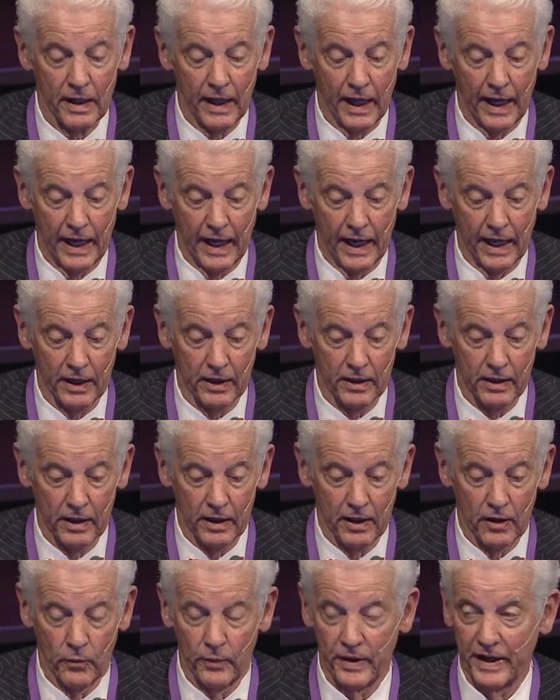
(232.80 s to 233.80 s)
and
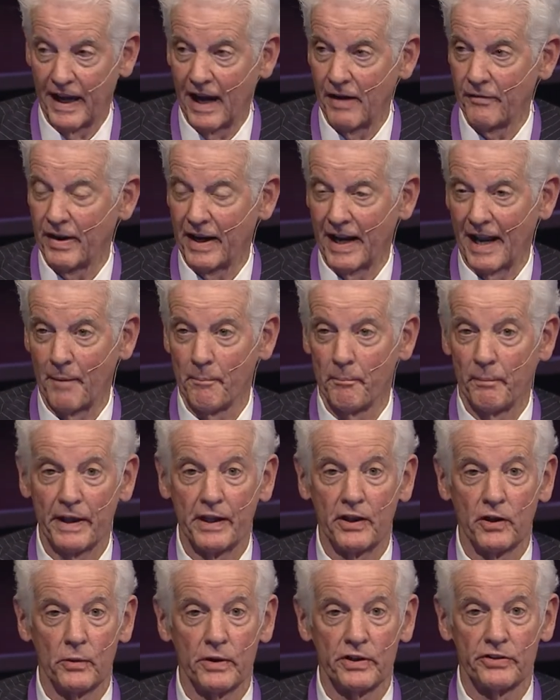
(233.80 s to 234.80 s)
we have an
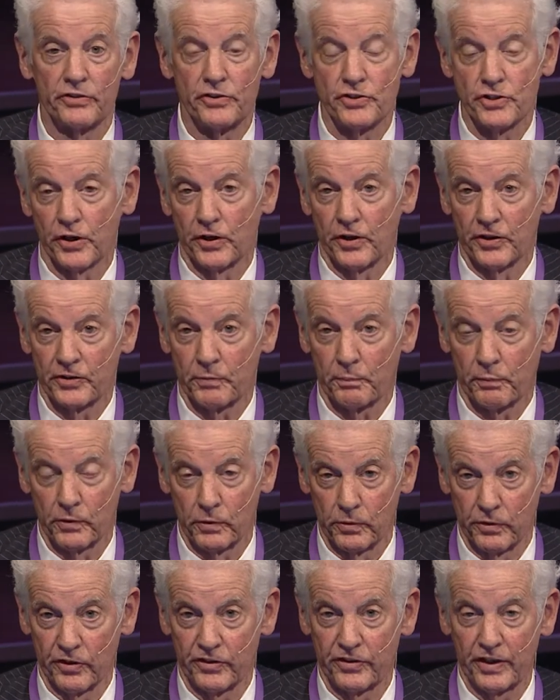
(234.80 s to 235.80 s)
ambiguous
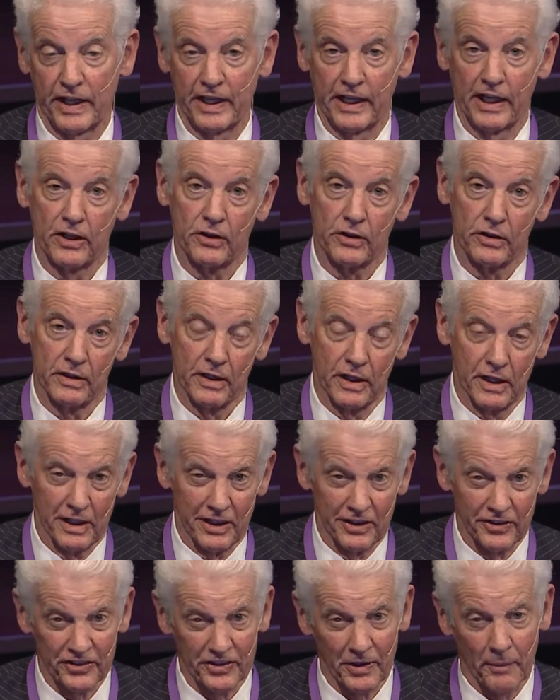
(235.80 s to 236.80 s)
jurisprudence,
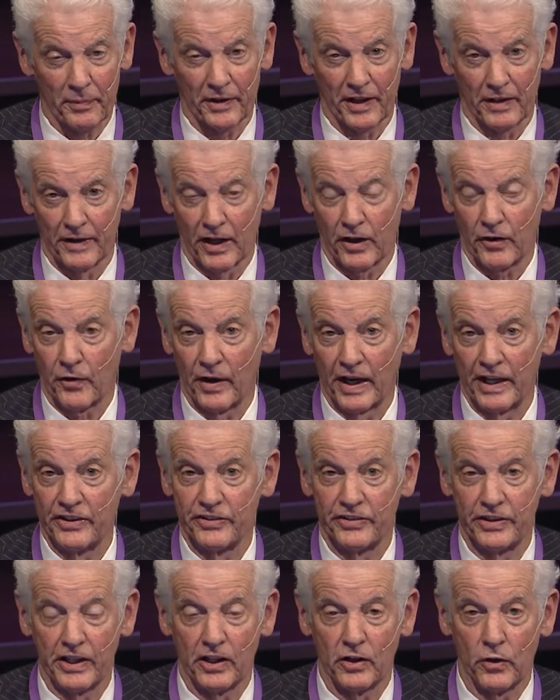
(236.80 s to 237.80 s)
something of a
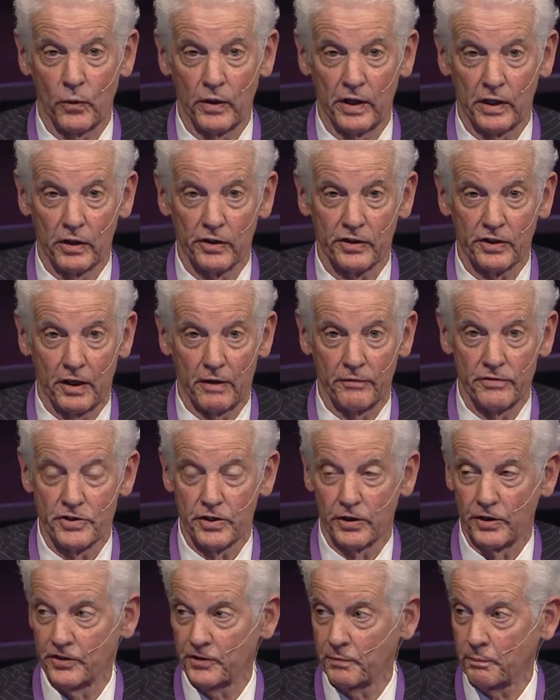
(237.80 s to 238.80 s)
crazy quilt of
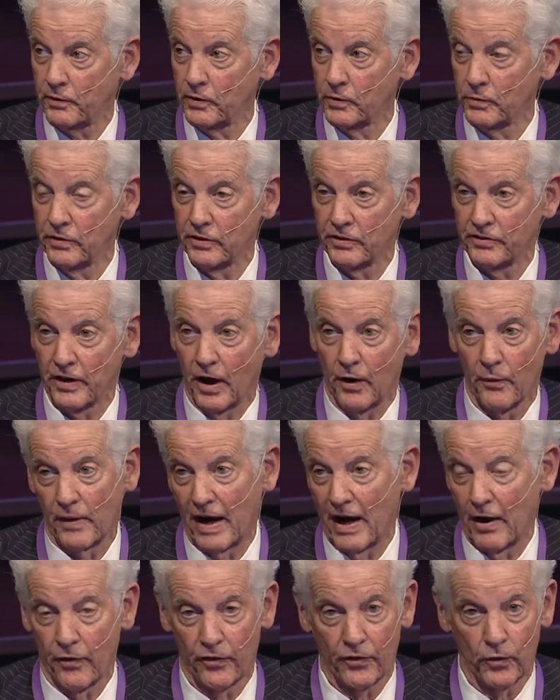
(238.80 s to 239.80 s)
jurisprudence
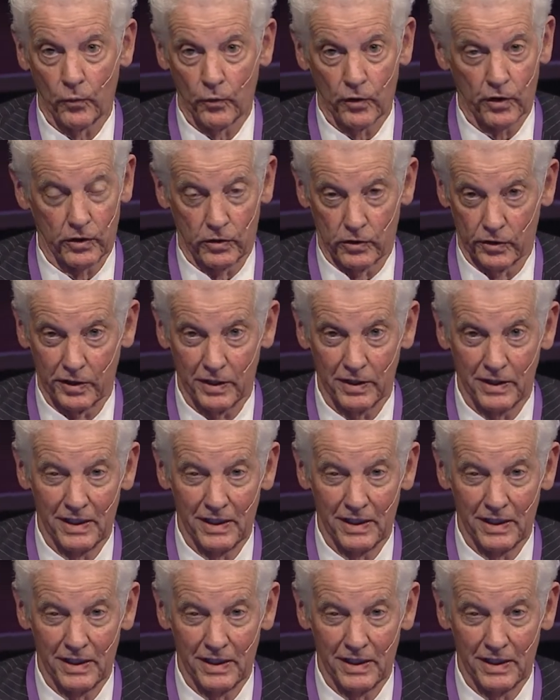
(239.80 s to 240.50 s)
around the world.